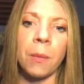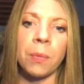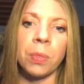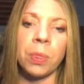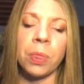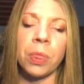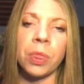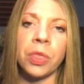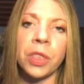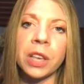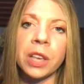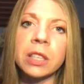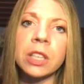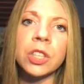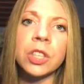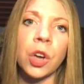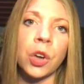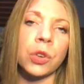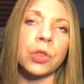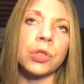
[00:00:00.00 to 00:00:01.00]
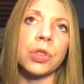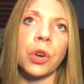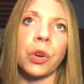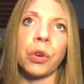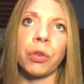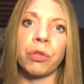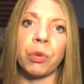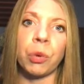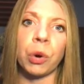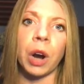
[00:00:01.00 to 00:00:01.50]
This is also
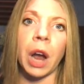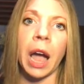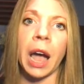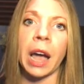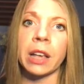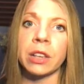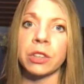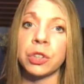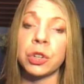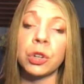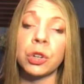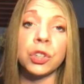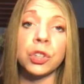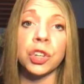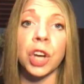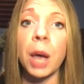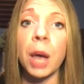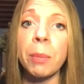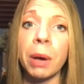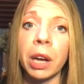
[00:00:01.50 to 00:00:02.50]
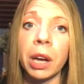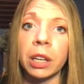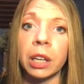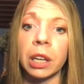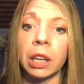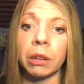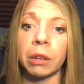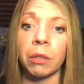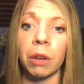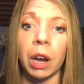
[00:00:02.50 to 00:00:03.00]
for as you're job
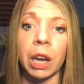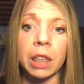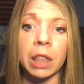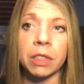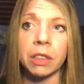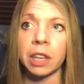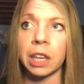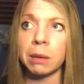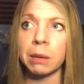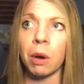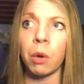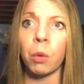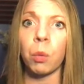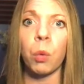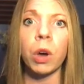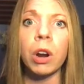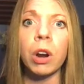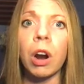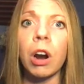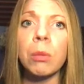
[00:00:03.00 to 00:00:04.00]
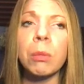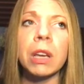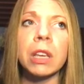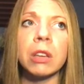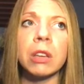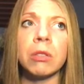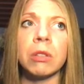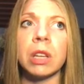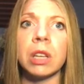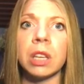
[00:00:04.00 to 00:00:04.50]
hunting, right? Thinking about what are my
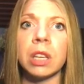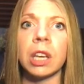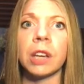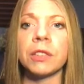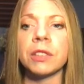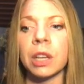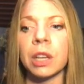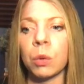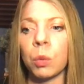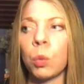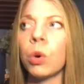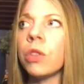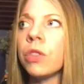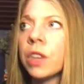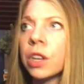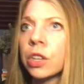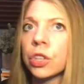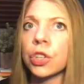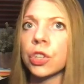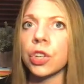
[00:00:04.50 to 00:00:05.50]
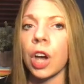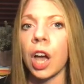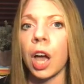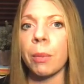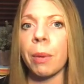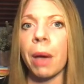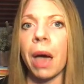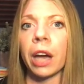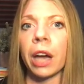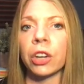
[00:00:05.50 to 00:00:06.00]
unique gifts and would this
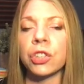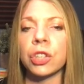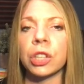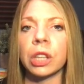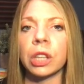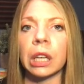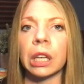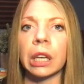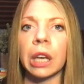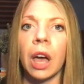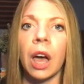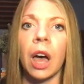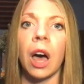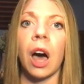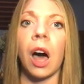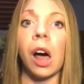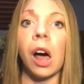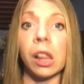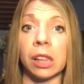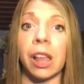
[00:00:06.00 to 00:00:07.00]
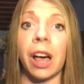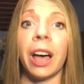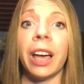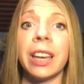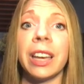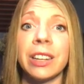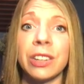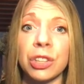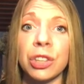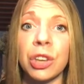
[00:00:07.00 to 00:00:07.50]
job actually
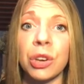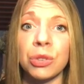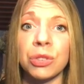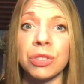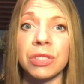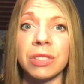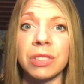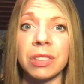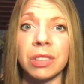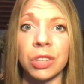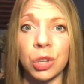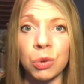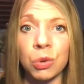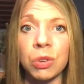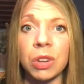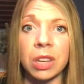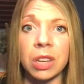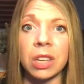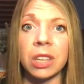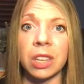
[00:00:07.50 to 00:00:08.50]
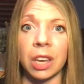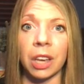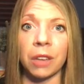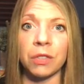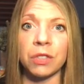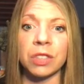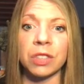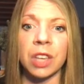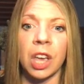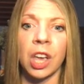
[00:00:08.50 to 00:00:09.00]
align to those unique
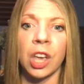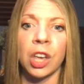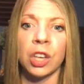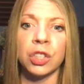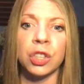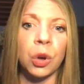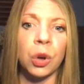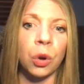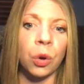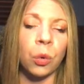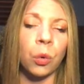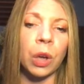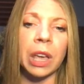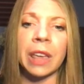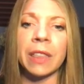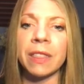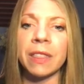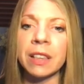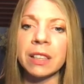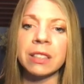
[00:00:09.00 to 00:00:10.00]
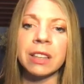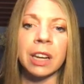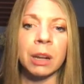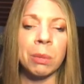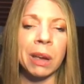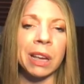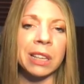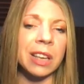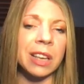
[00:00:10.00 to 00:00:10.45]
gifts. So in this database,